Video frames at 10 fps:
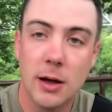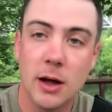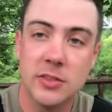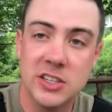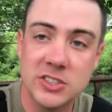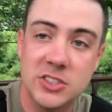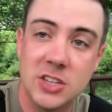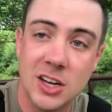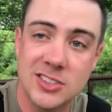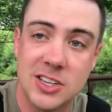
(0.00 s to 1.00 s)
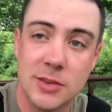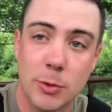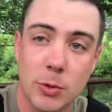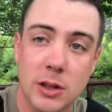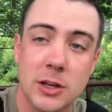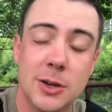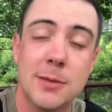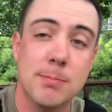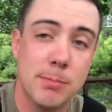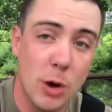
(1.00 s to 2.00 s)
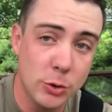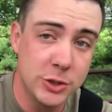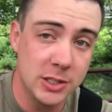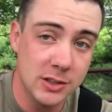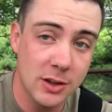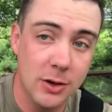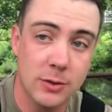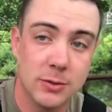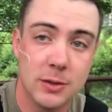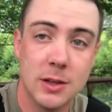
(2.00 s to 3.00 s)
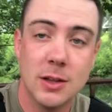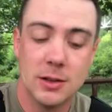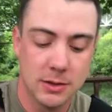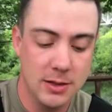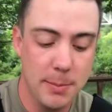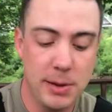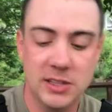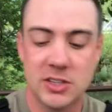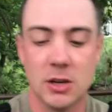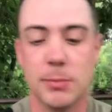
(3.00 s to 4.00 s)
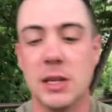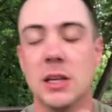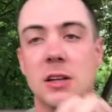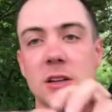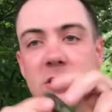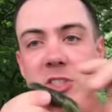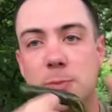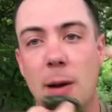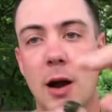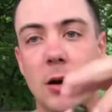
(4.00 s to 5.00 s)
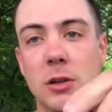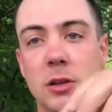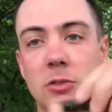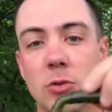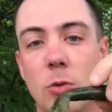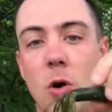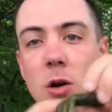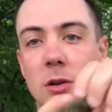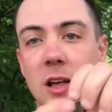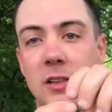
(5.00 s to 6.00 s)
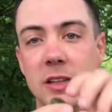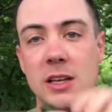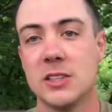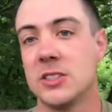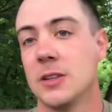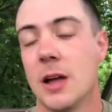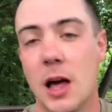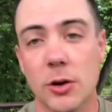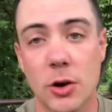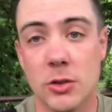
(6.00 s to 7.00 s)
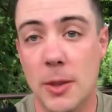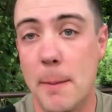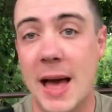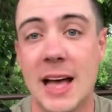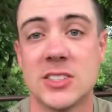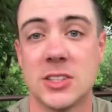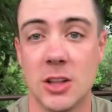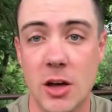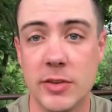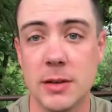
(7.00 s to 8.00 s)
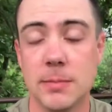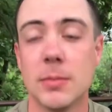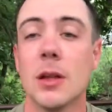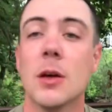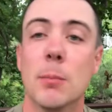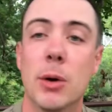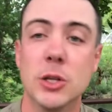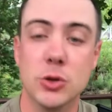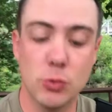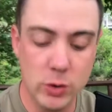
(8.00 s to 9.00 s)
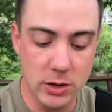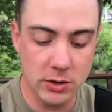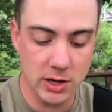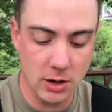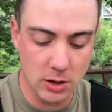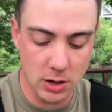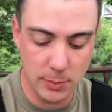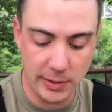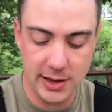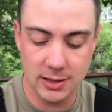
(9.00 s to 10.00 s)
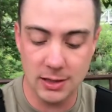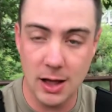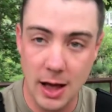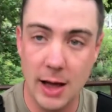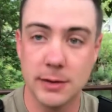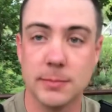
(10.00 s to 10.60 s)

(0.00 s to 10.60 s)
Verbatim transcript: This does give a really good motion though. That bait's gonna be spiraling through the water like this. I don't know, the bass love it, but you will get hung up a lot.